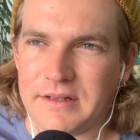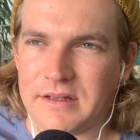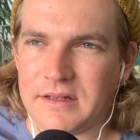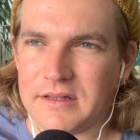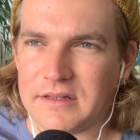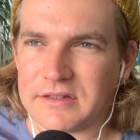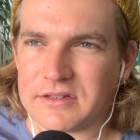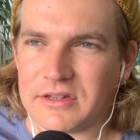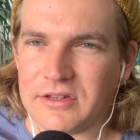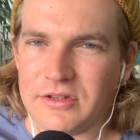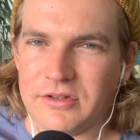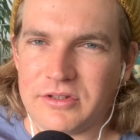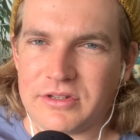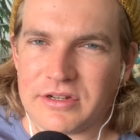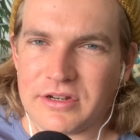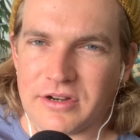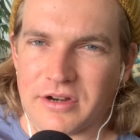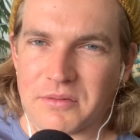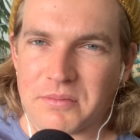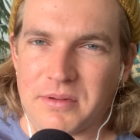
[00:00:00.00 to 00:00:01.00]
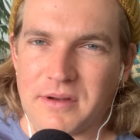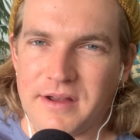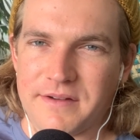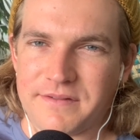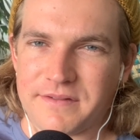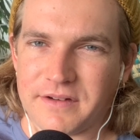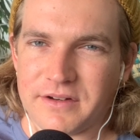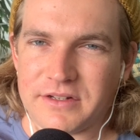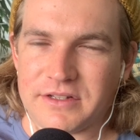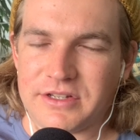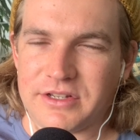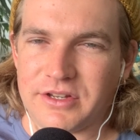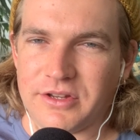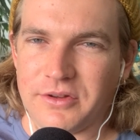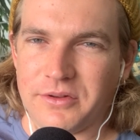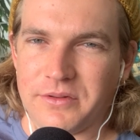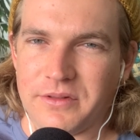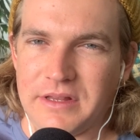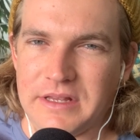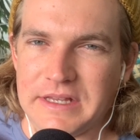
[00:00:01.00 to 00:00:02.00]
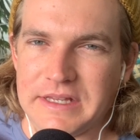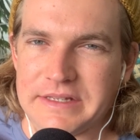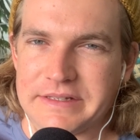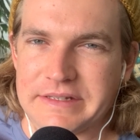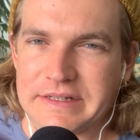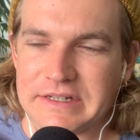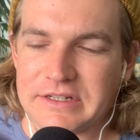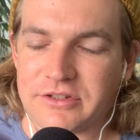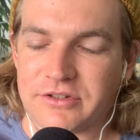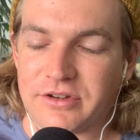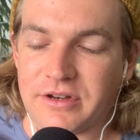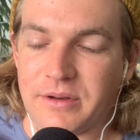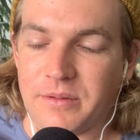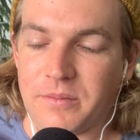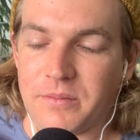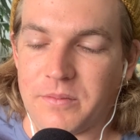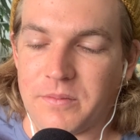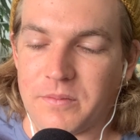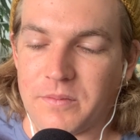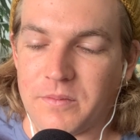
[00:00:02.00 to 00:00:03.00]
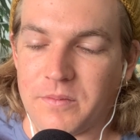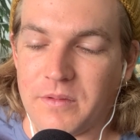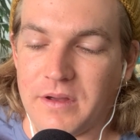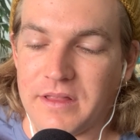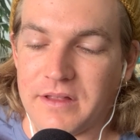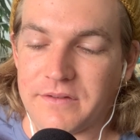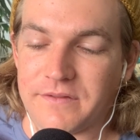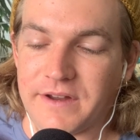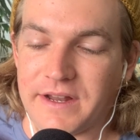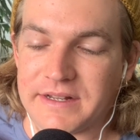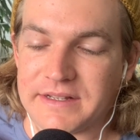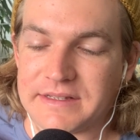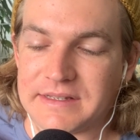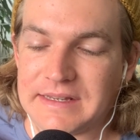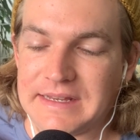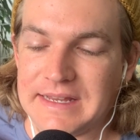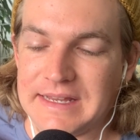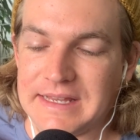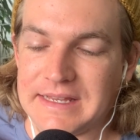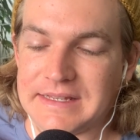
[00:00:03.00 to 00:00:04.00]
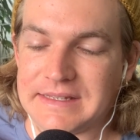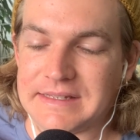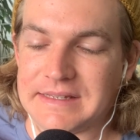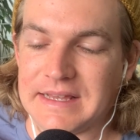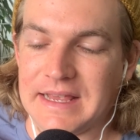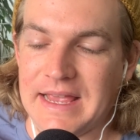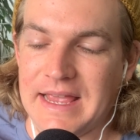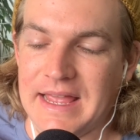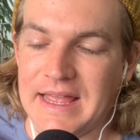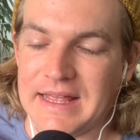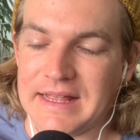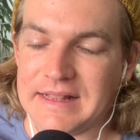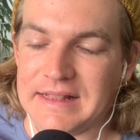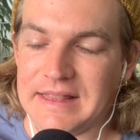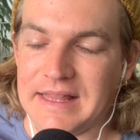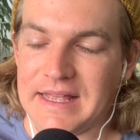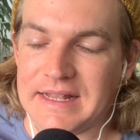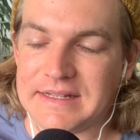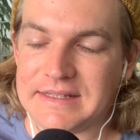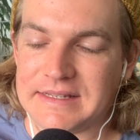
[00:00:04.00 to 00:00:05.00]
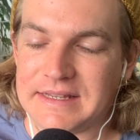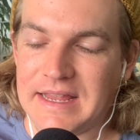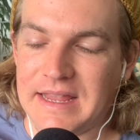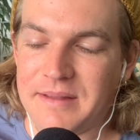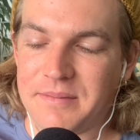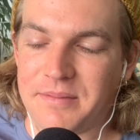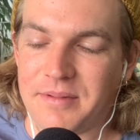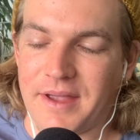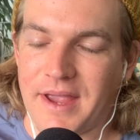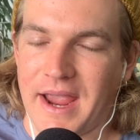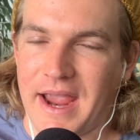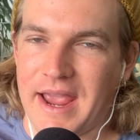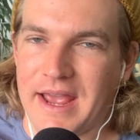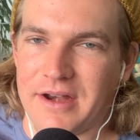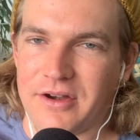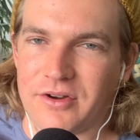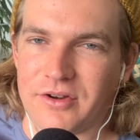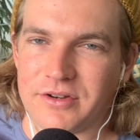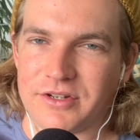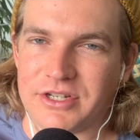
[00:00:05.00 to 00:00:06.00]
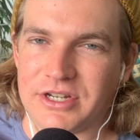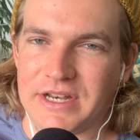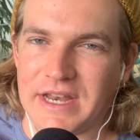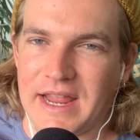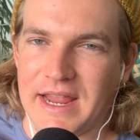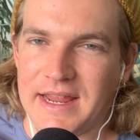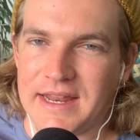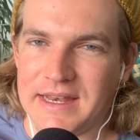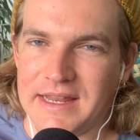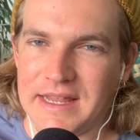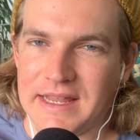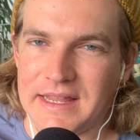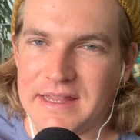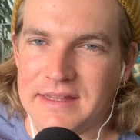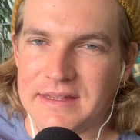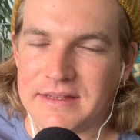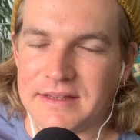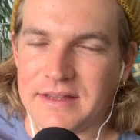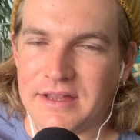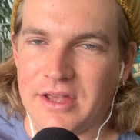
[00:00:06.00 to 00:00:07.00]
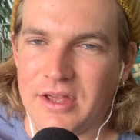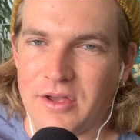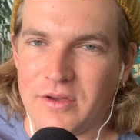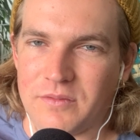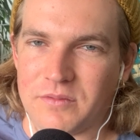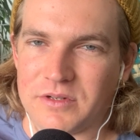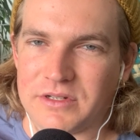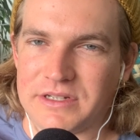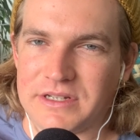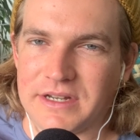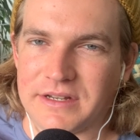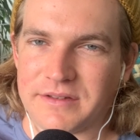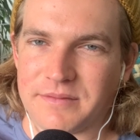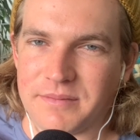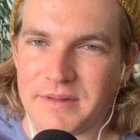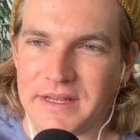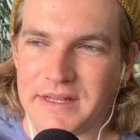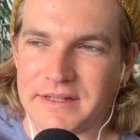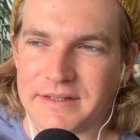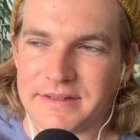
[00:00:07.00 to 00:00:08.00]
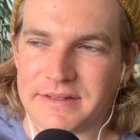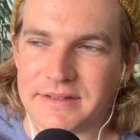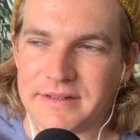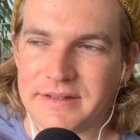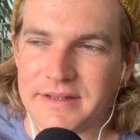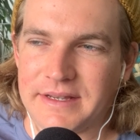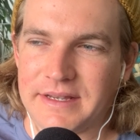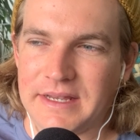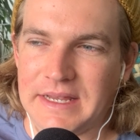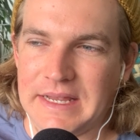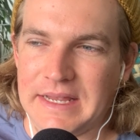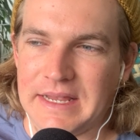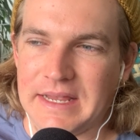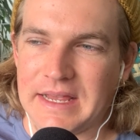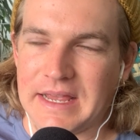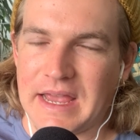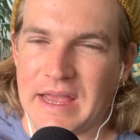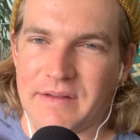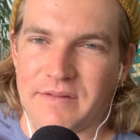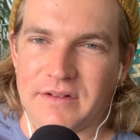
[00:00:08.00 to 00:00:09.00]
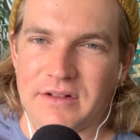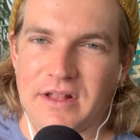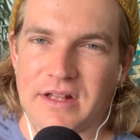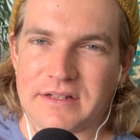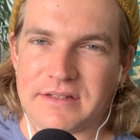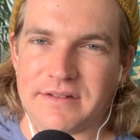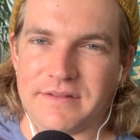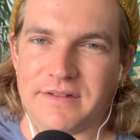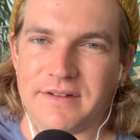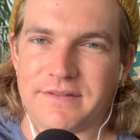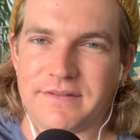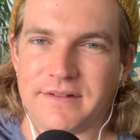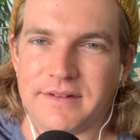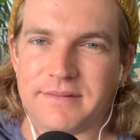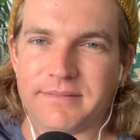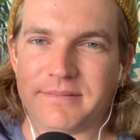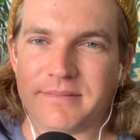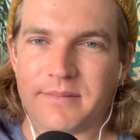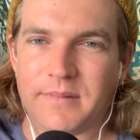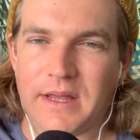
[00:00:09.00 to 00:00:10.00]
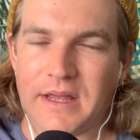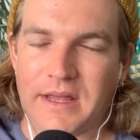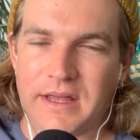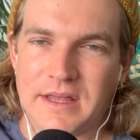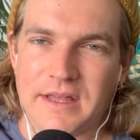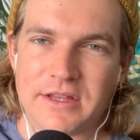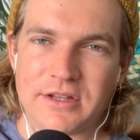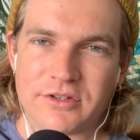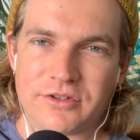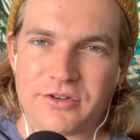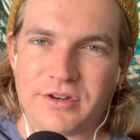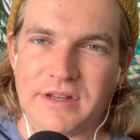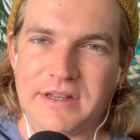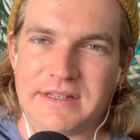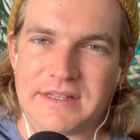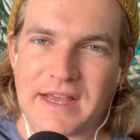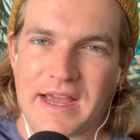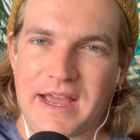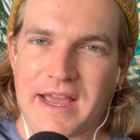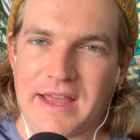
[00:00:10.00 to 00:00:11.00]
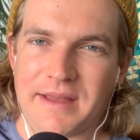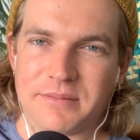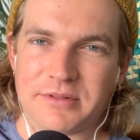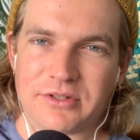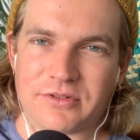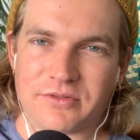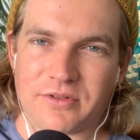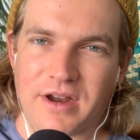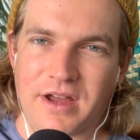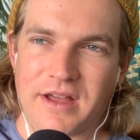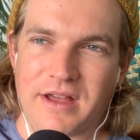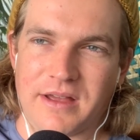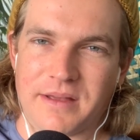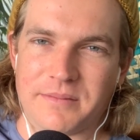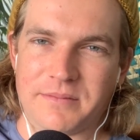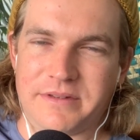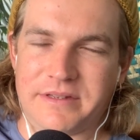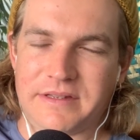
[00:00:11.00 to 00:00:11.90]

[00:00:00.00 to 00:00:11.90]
solution or buffer to these extreme weather events is landscape heterogeneity, which just means having lots of different tree types, shrubs,